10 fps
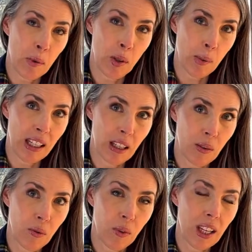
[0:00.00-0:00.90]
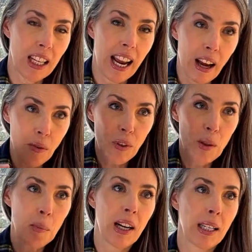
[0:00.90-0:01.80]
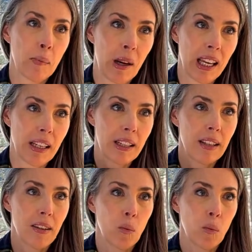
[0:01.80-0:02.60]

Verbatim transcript: perspective, in every price band,